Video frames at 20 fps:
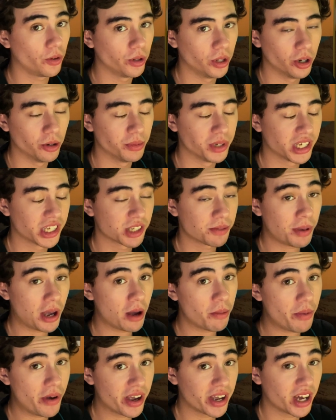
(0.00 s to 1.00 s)
though, because
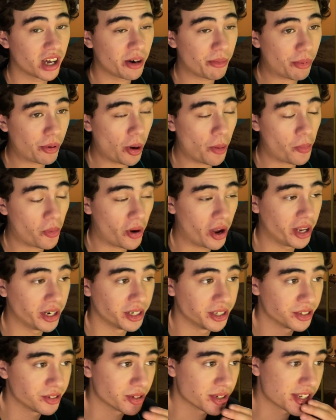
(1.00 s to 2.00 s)
Pepe got appropriated
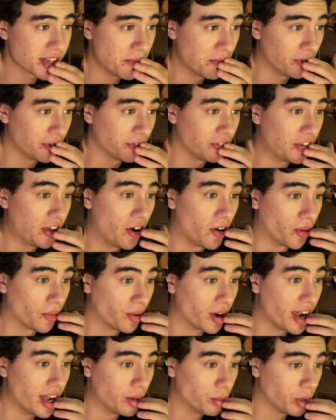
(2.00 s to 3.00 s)
into a symbol of the
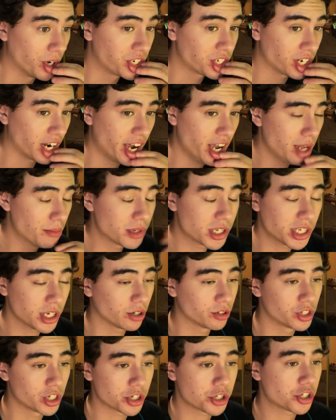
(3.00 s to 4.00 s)
alt-right, which I am still
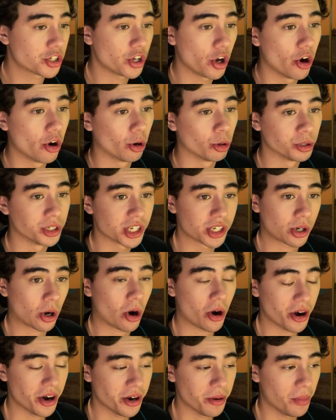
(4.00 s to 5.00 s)
just so
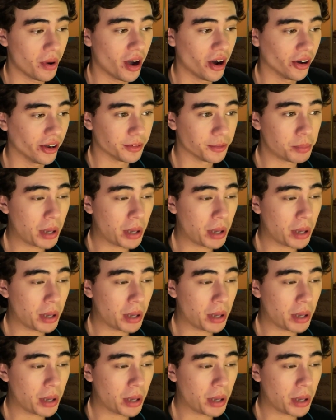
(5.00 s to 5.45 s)
disheartened about.